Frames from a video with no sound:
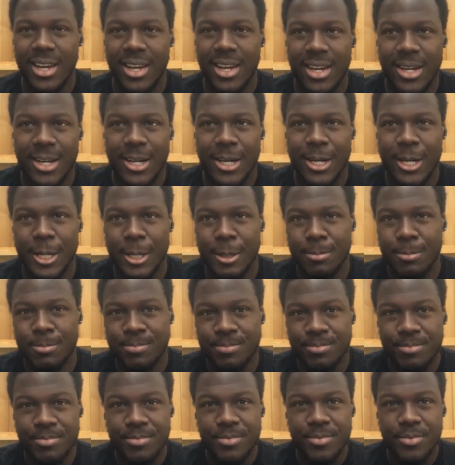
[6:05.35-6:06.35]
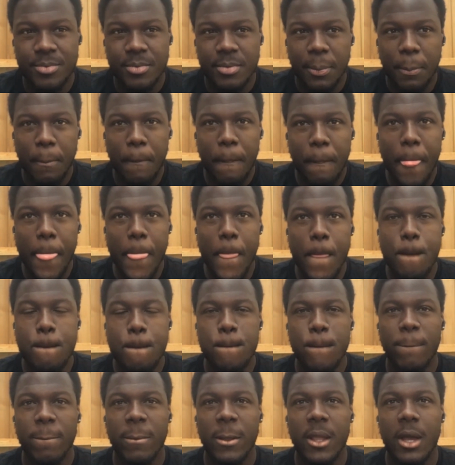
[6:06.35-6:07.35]
And
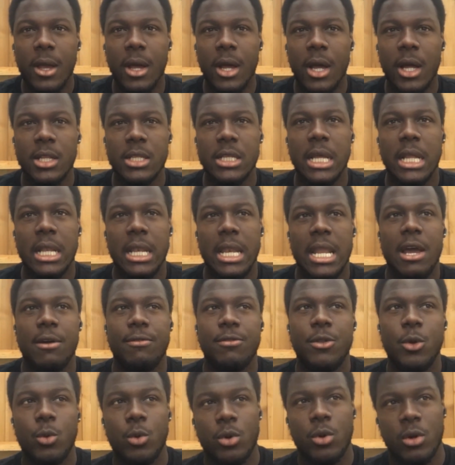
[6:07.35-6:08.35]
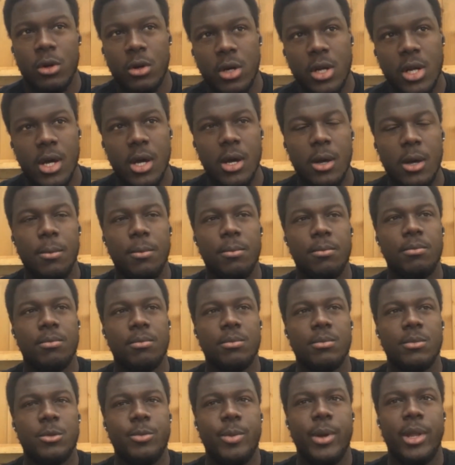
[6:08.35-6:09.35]
I left the World Cup.
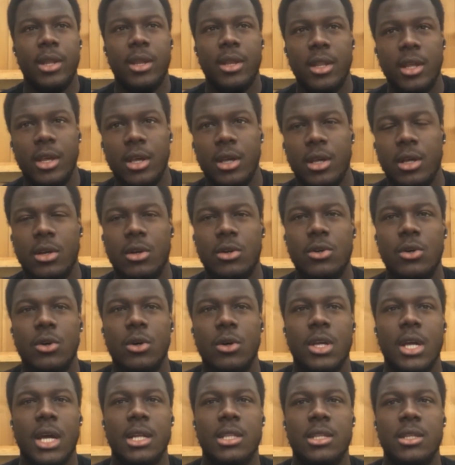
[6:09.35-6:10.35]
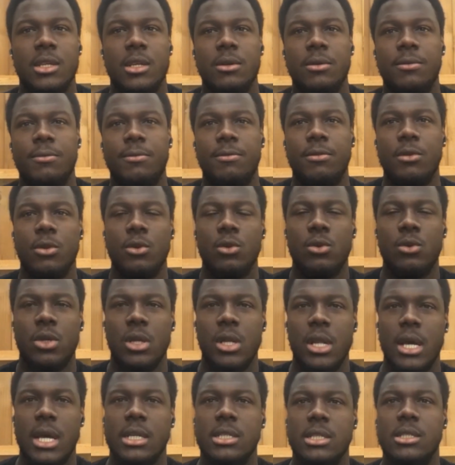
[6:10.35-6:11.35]
Spent a day in Kolkata, flew the
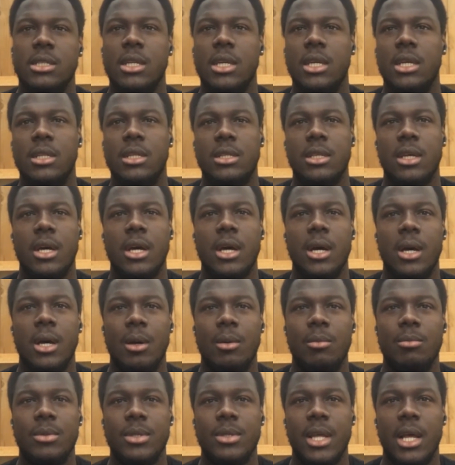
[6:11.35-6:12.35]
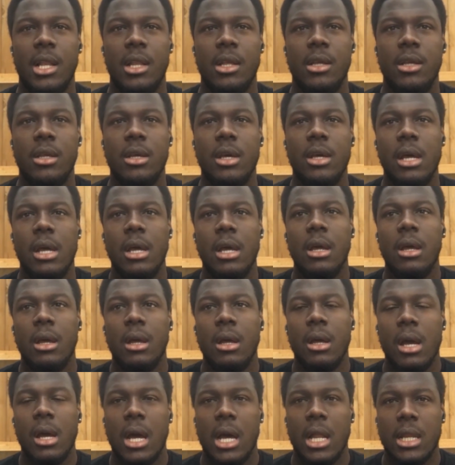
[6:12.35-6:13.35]
next day to Delhi,
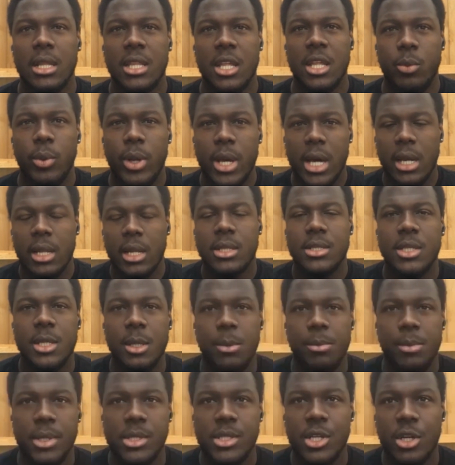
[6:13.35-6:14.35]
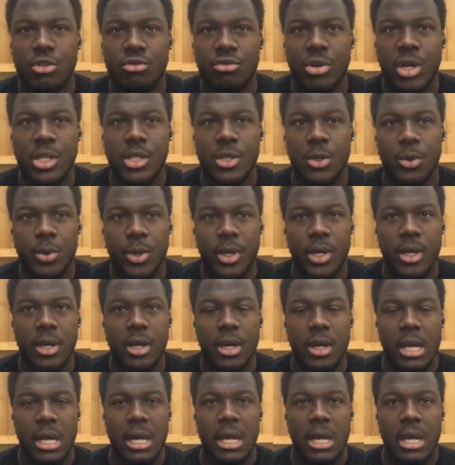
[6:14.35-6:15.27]
and I think we had a team meeting right away.